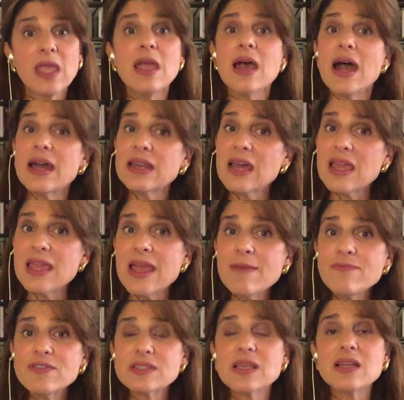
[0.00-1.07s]
And I
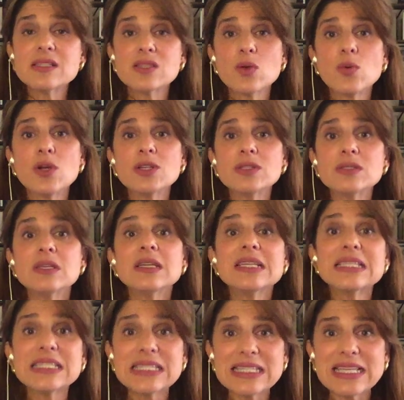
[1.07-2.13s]
emphasize the word
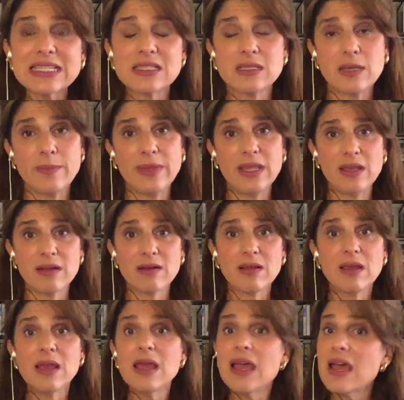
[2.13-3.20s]
system here.
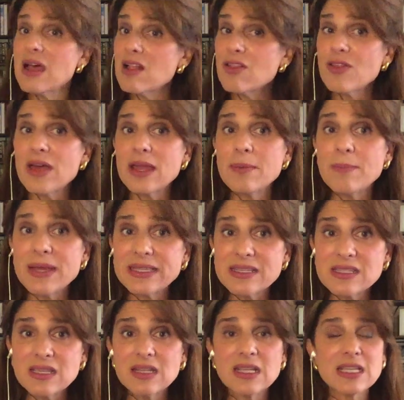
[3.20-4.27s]
Health and
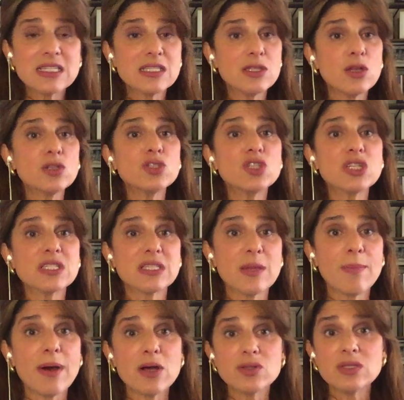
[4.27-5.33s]
medicine is not just
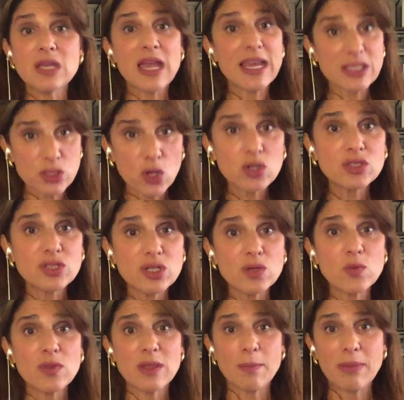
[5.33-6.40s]
about a doctor
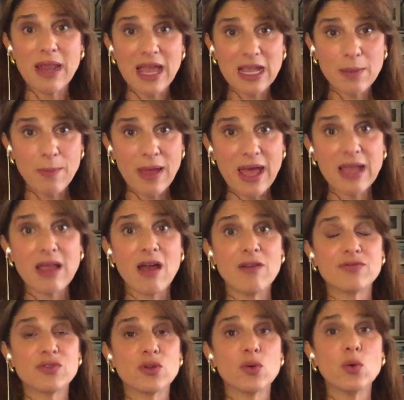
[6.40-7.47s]
with a black bag
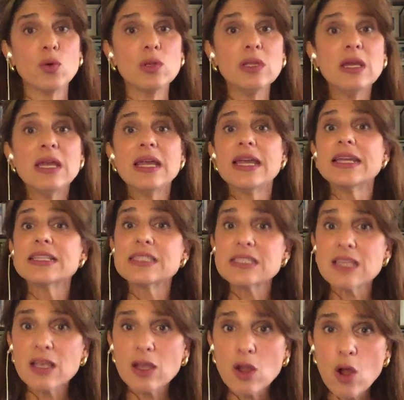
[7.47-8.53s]
after all. It's
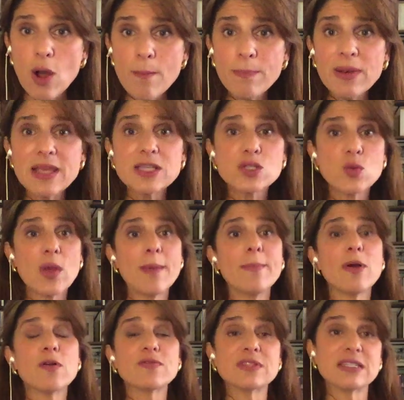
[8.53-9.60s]
a complex web
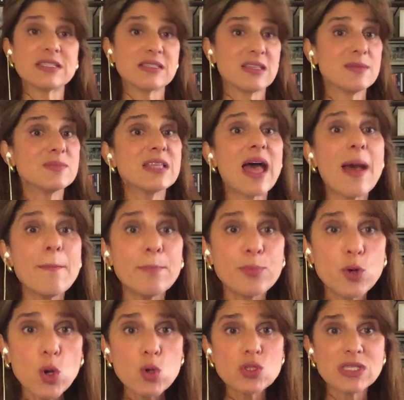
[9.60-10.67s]
of systems and
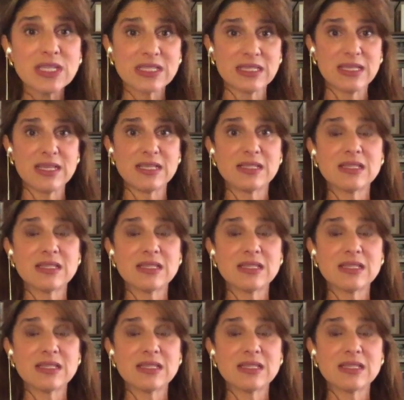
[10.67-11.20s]
processes.